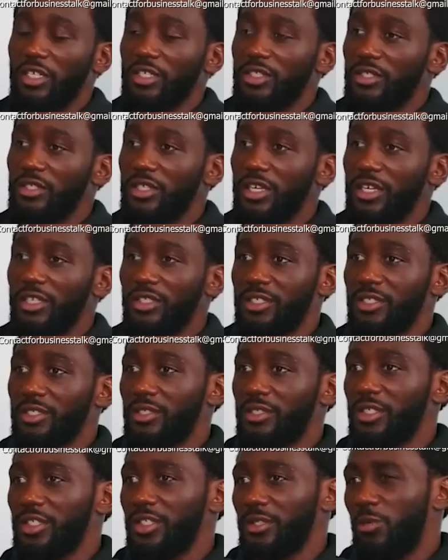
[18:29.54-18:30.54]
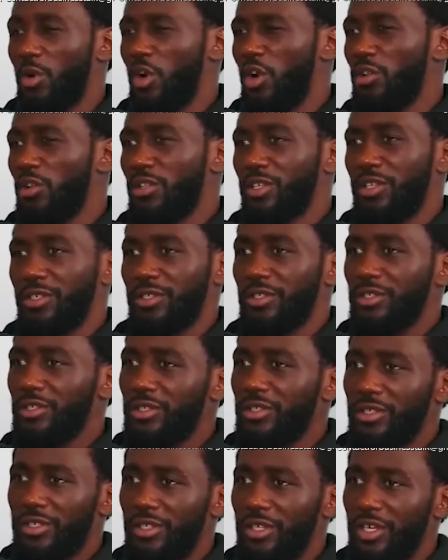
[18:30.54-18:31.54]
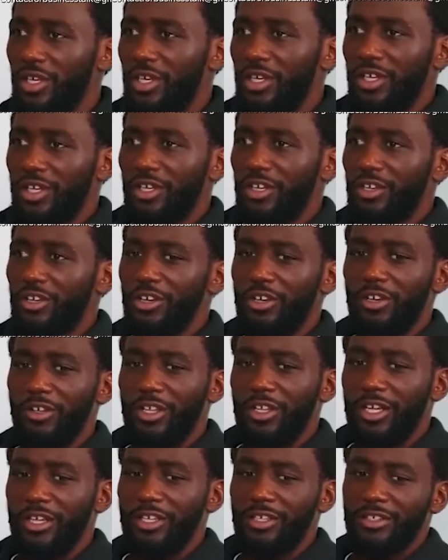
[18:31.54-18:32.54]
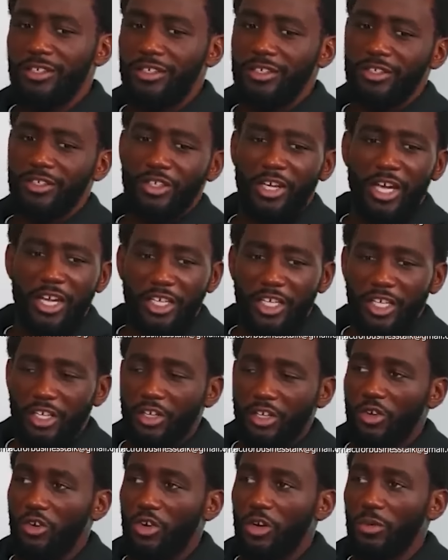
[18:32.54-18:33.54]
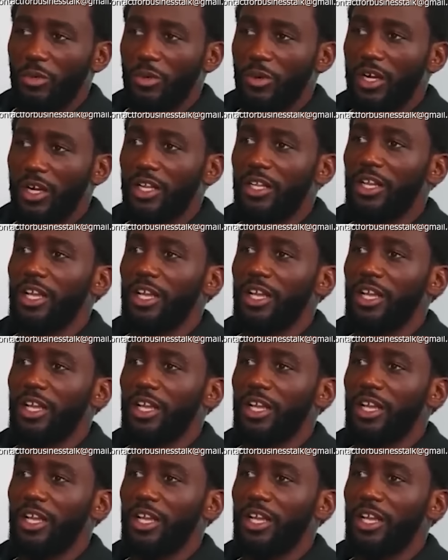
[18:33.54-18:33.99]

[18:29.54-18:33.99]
on his opponent's mistakes from both orthodox and southpaw stances.